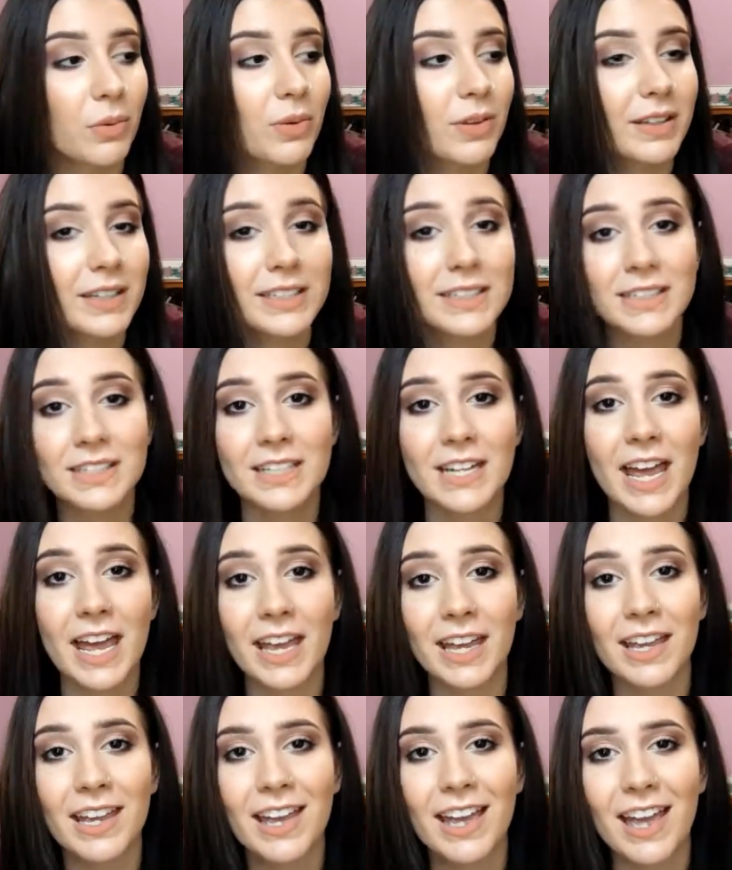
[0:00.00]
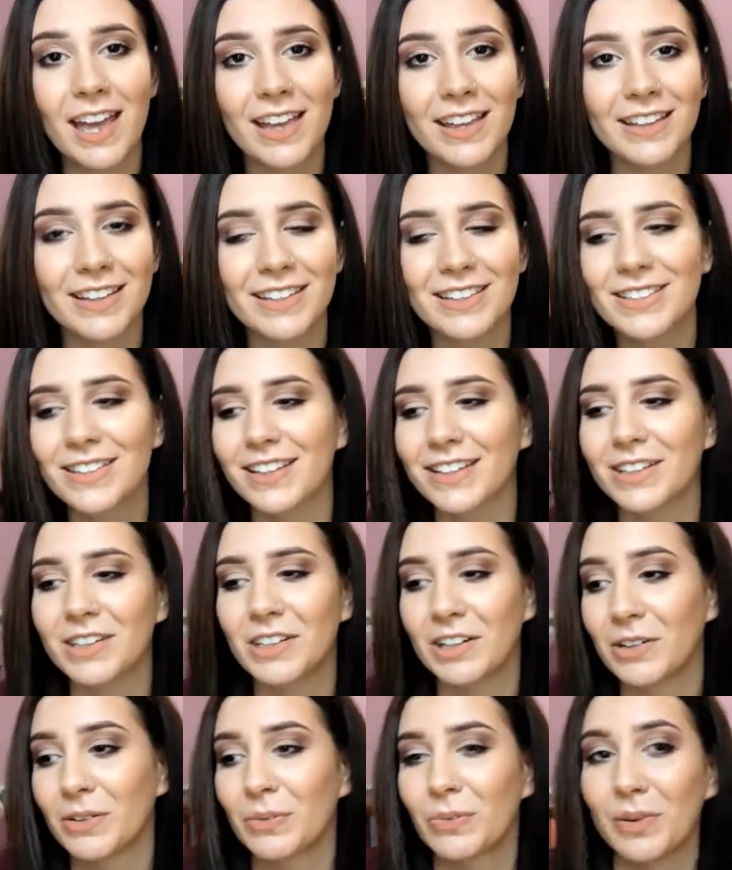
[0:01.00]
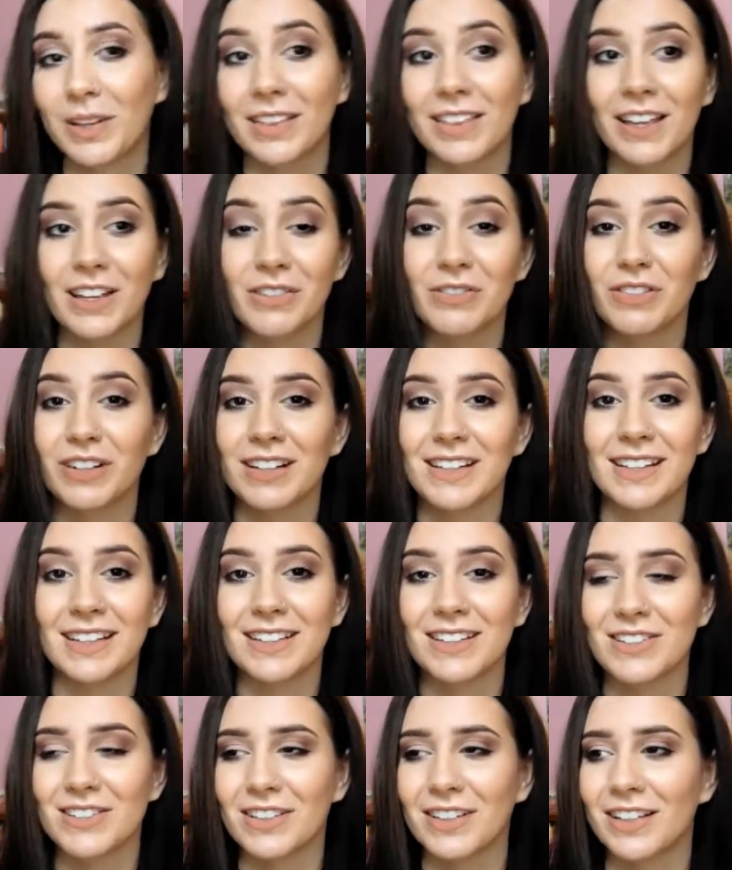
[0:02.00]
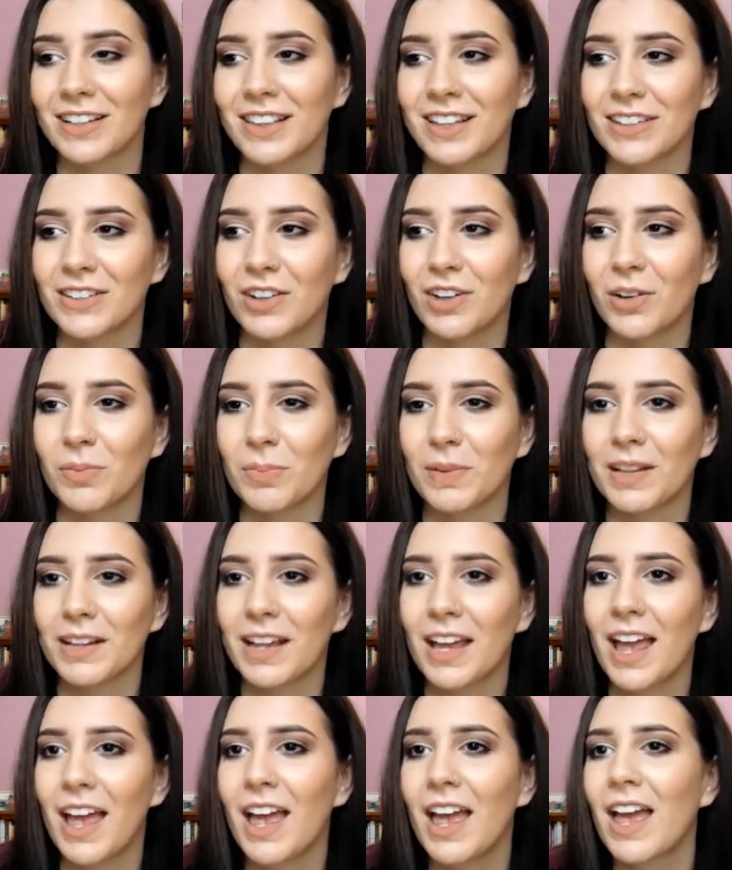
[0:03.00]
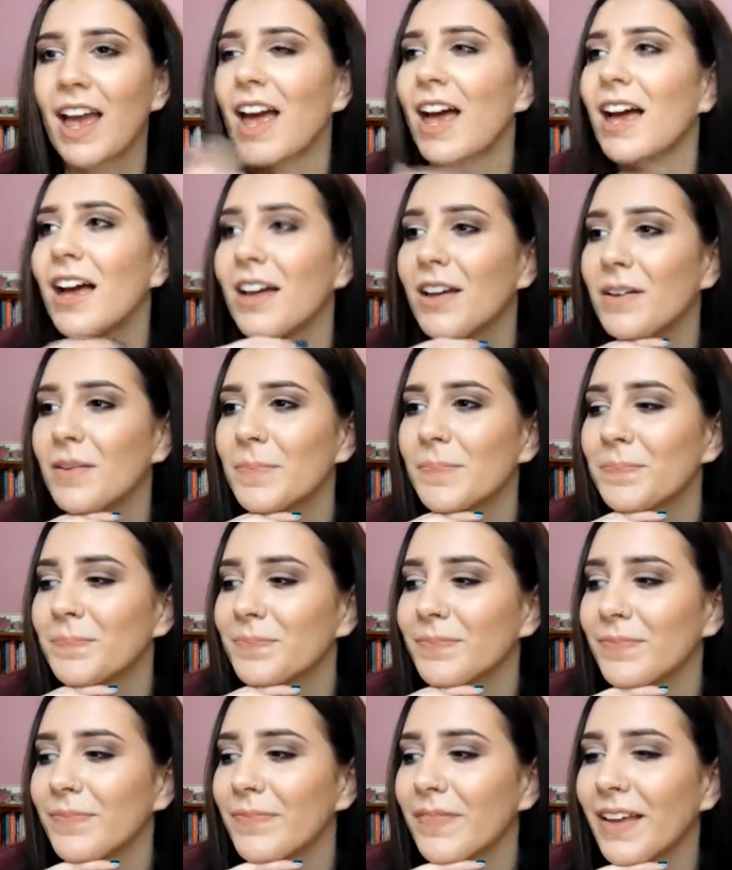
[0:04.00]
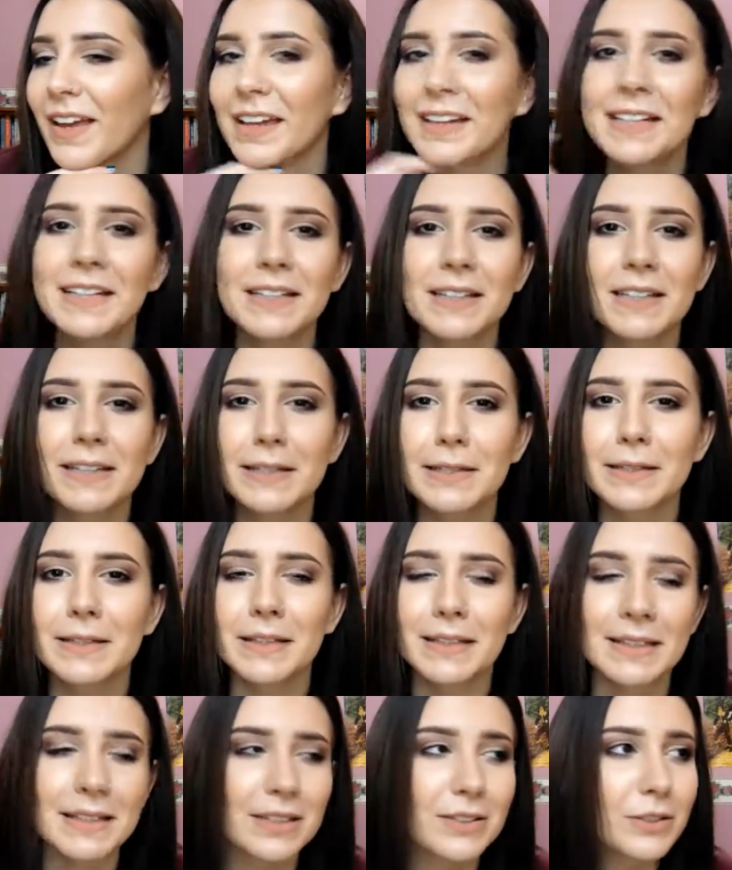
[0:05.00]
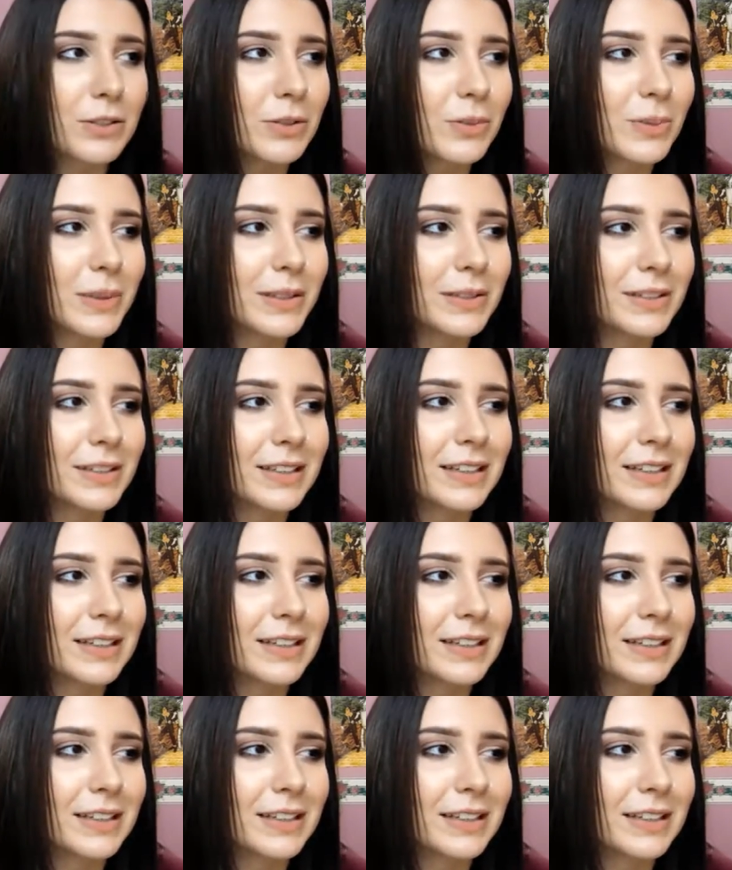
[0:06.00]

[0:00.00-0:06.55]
Well, at least today. Unless like you're with that friend that doesn't like that topping. Um, I didn't think that out too well,